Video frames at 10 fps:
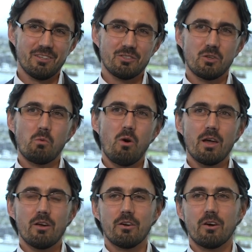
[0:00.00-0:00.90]
So
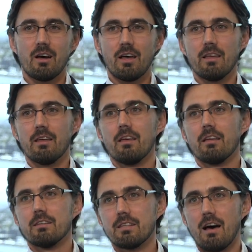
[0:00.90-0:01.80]
why don't I
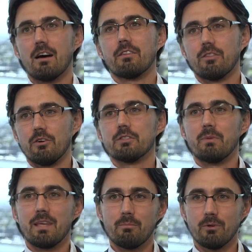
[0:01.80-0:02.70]
target those
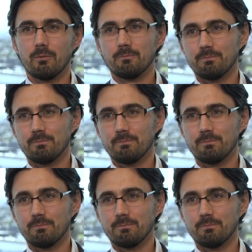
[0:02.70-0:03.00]
people?